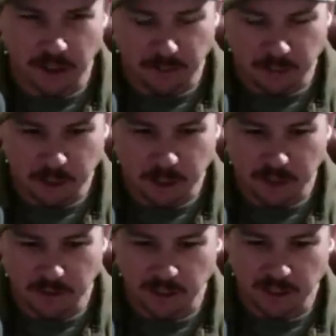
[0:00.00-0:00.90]
maturing
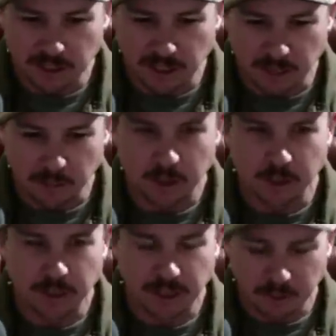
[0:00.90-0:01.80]
versus late
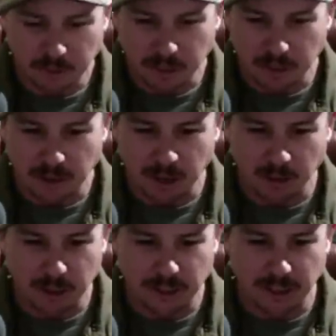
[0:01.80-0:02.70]
maturing in a minute. But I
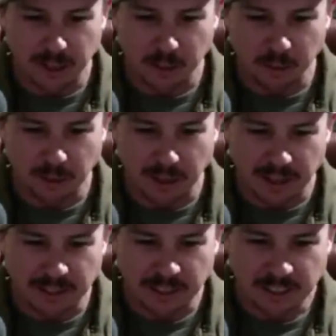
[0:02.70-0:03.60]
always like to plant